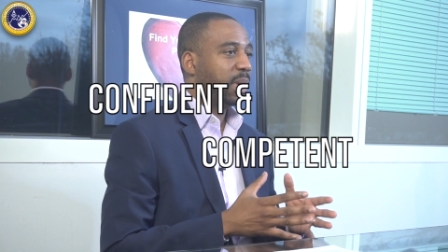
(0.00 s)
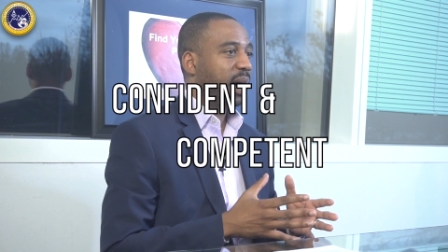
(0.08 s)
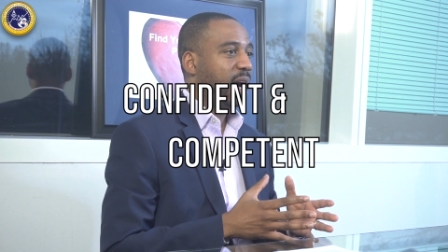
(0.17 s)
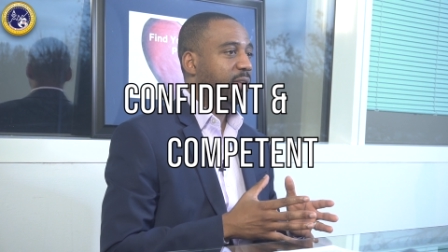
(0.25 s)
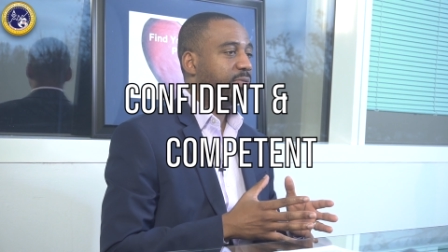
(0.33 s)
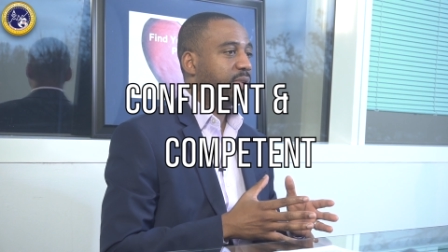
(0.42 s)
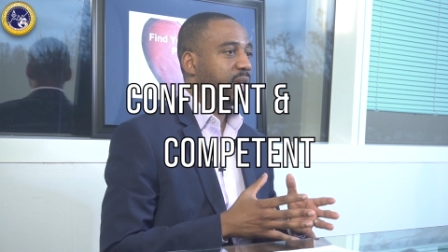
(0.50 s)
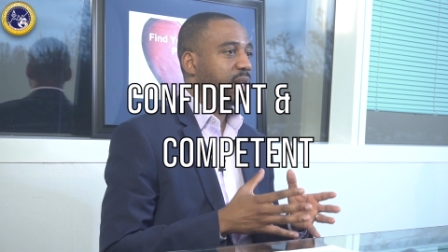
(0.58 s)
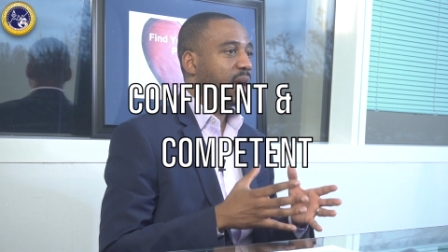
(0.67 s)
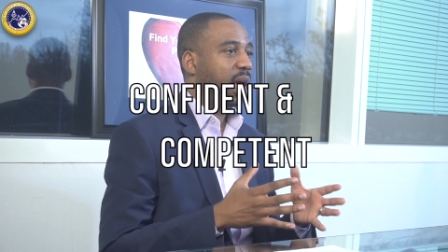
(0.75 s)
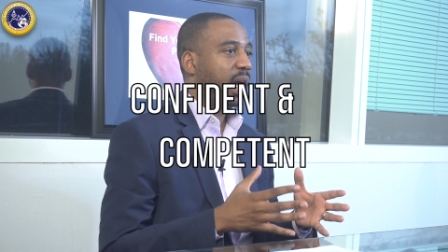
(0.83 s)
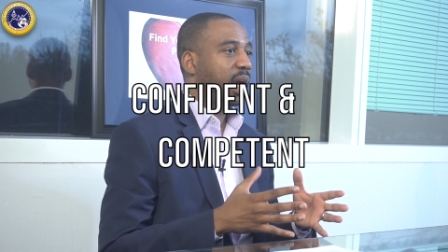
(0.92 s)
I'm
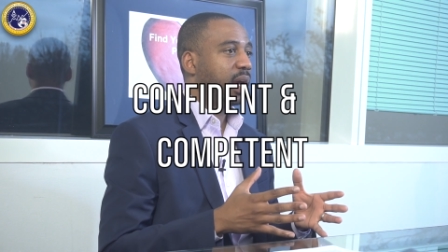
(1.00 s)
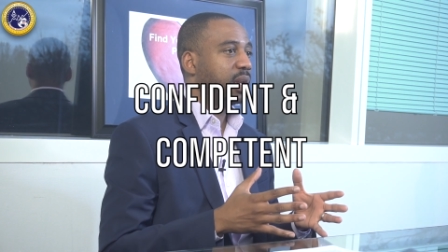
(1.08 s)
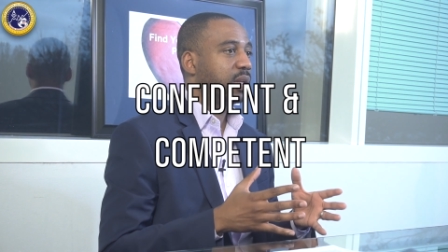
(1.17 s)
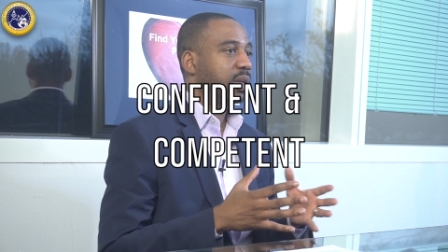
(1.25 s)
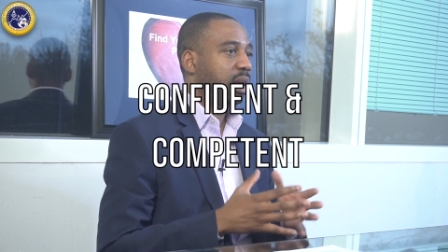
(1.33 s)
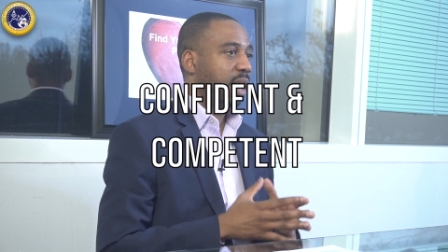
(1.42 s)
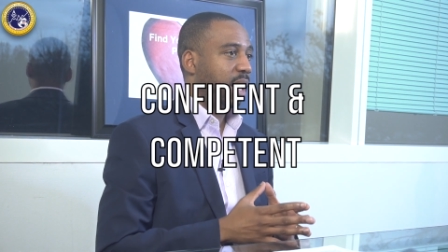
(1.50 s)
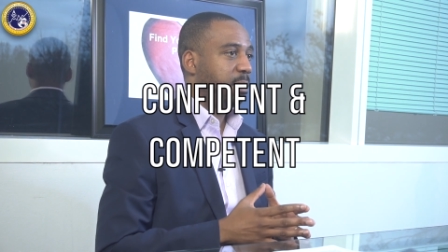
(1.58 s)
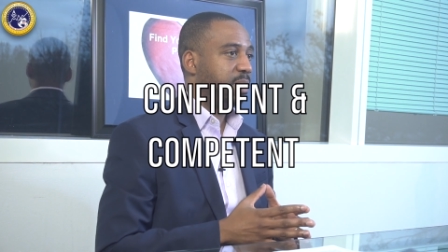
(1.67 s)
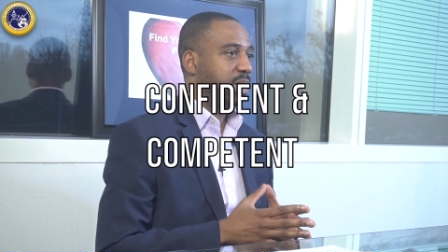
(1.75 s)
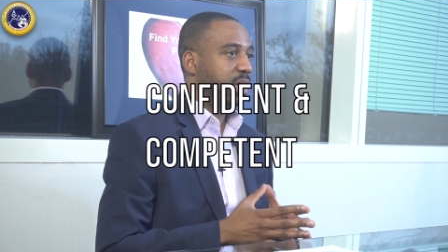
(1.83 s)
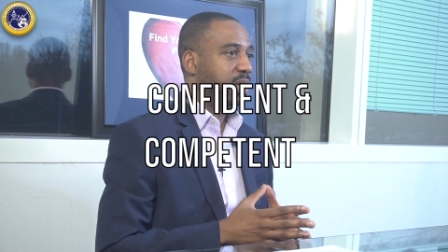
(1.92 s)
confident and
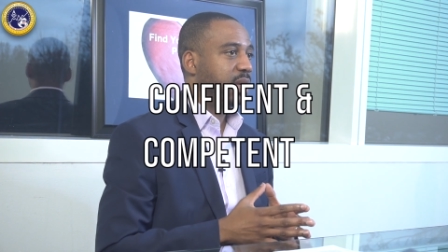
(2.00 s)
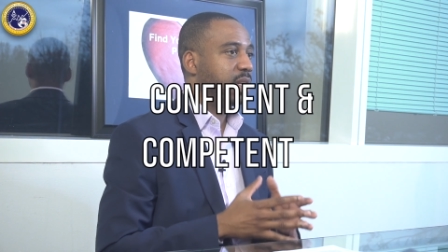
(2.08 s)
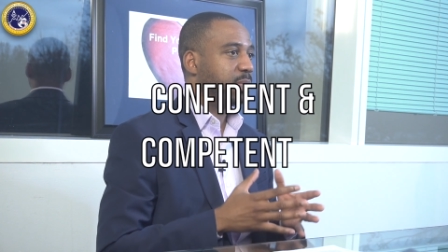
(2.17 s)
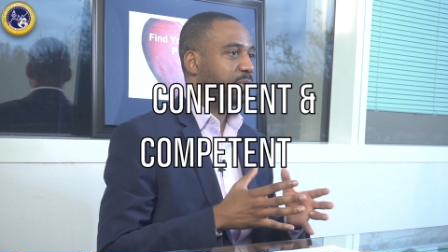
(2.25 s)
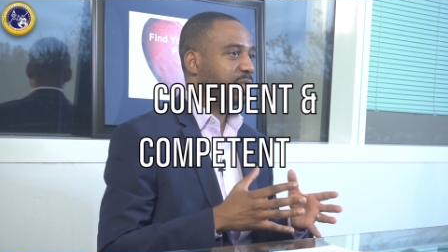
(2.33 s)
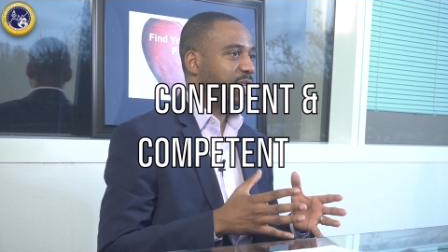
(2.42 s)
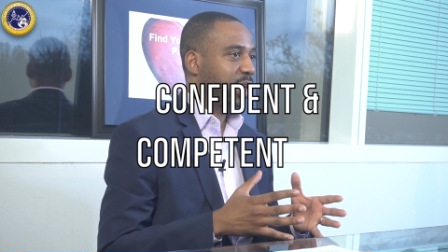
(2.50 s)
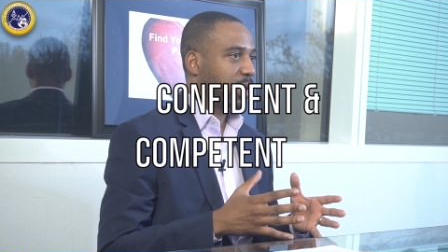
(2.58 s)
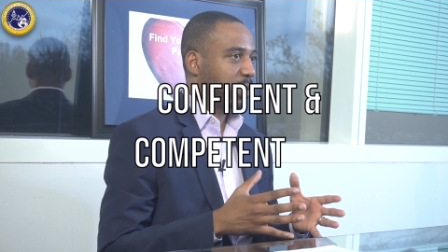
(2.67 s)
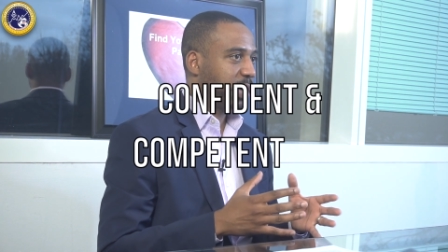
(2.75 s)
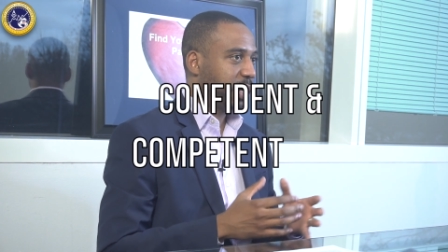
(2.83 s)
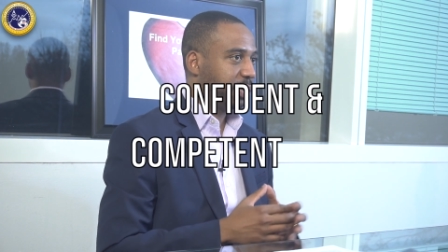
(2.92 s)
competent in a
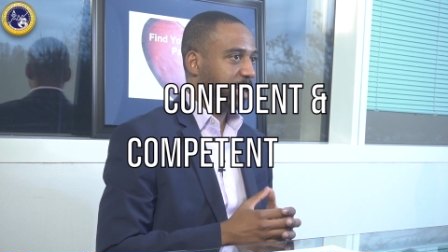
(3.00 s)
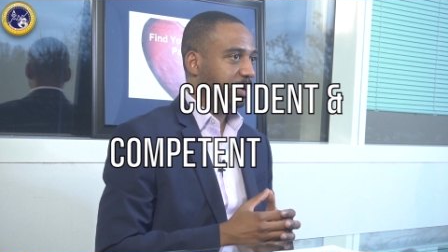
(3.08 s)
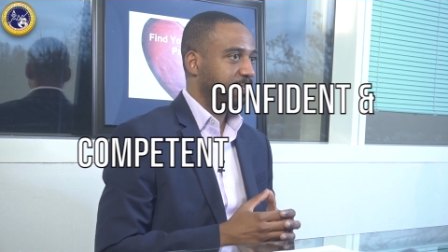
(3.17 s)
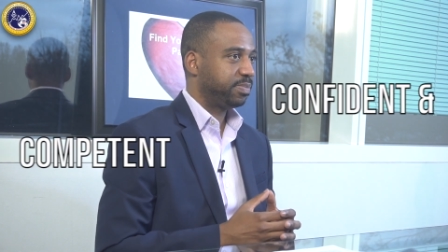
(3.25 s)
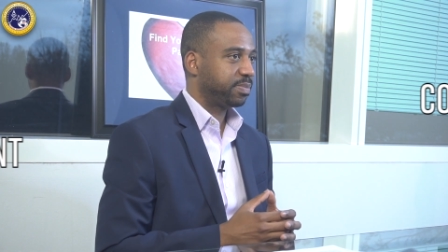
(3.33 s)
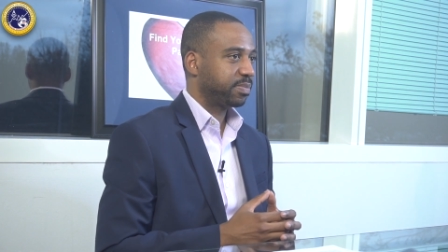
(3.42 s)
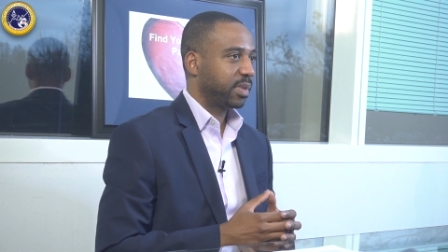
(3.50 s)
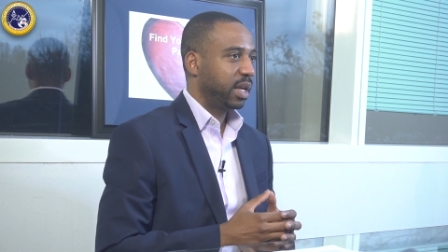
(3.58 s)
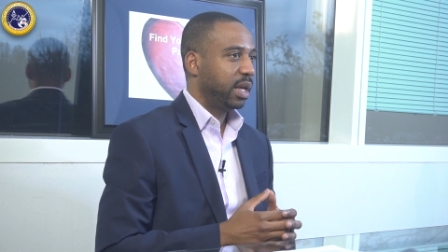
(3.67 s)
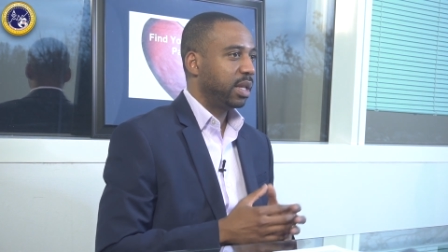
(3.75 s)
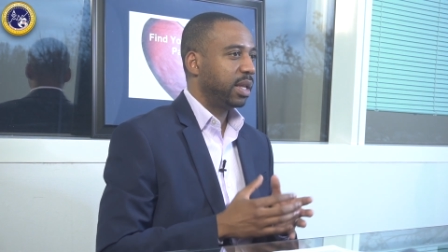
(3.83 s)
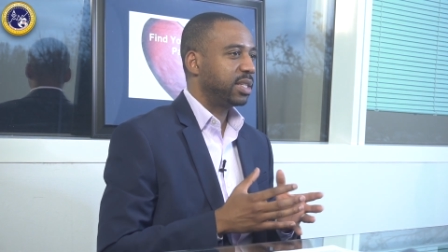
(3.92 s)
particular area.
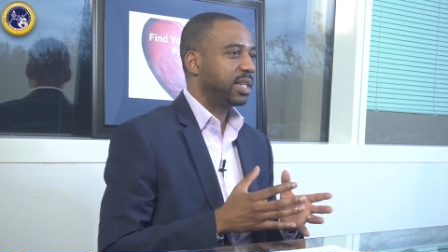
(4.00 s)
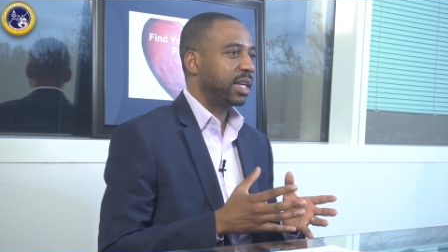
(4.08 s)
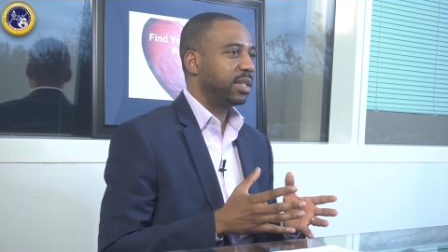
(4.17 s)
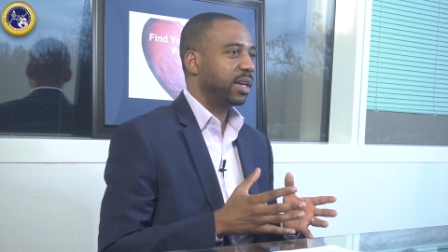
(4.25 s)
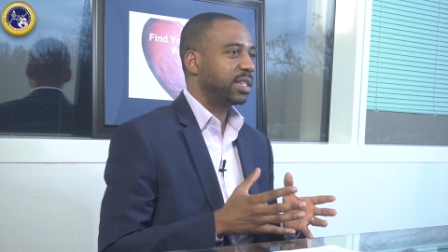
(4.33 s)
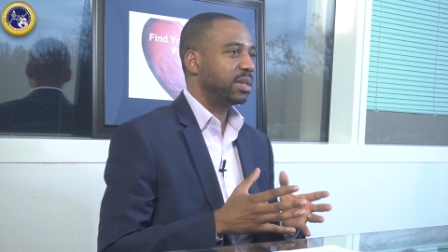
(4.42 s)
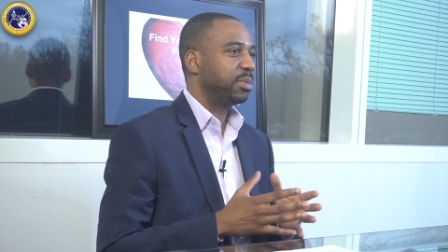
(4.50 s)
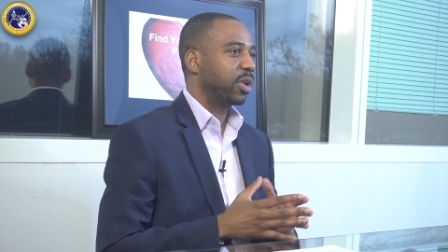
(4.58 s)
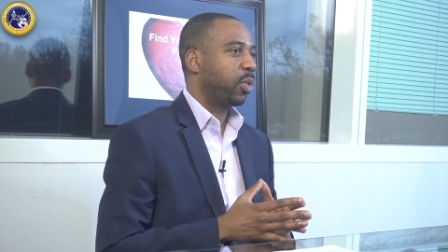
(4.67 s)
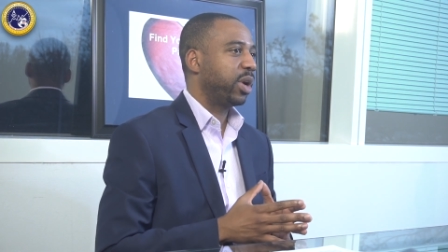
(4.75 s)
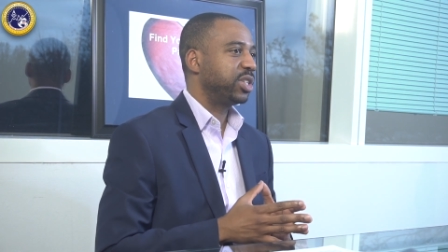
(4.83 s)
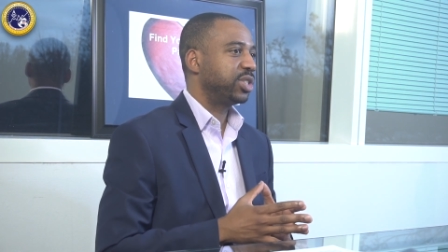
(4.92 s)
Let's take a look at some of
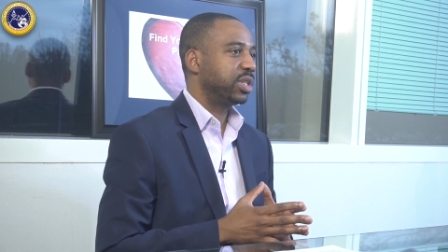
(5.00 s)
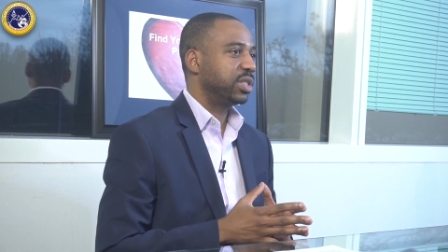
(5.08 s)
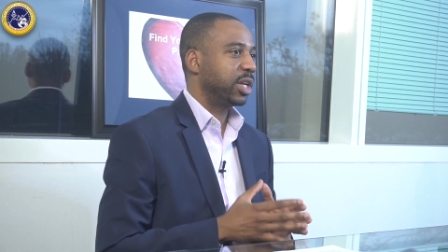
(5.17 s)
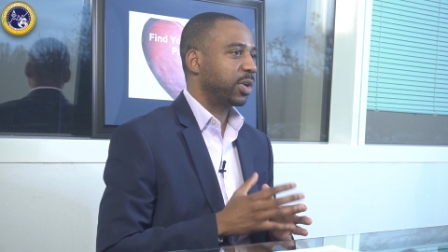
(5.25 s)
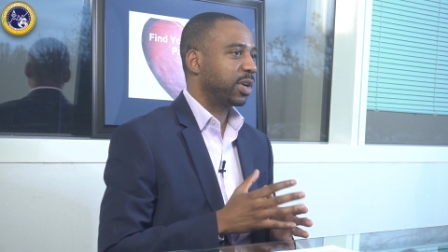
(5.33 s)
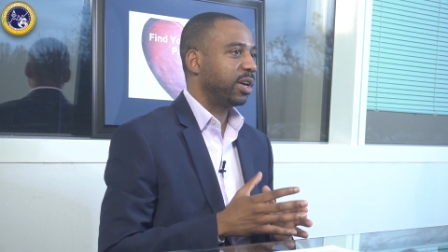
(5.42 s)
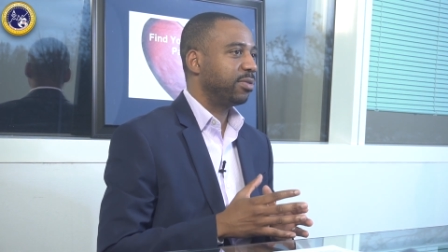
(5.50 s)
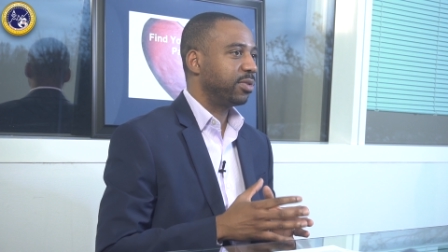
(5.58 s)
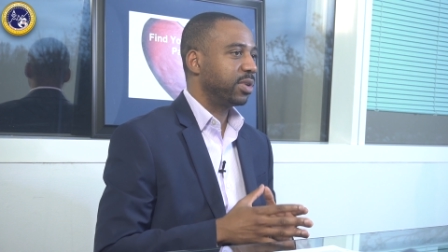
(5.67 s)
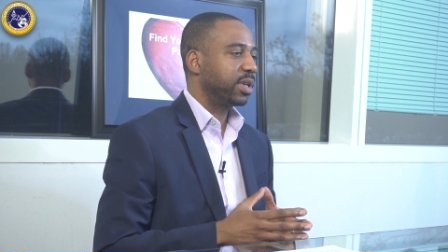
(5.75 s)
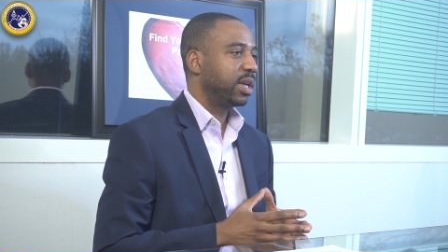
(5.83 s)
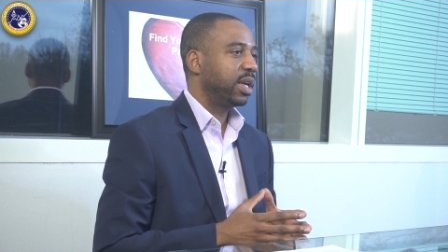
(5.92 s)
the questions that are
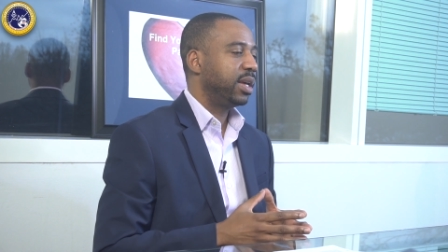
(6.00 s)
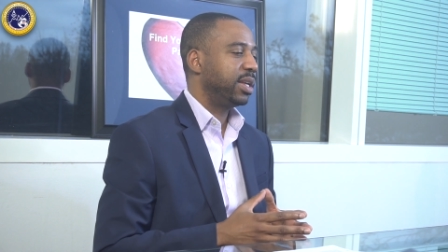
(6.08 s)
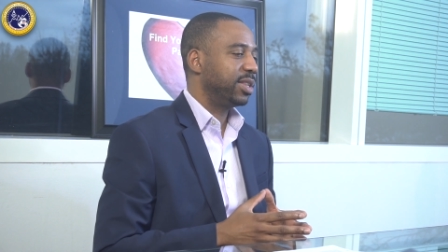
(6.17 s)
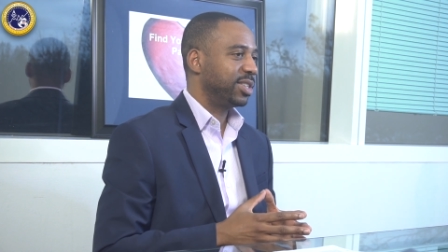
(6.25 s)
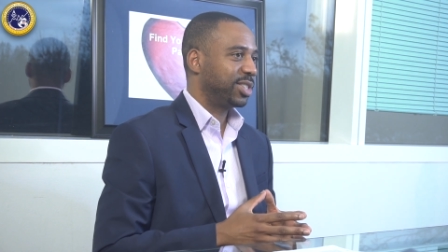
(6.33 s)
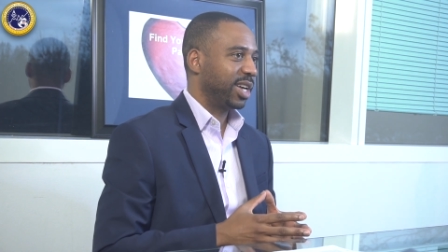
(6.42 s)
covered in this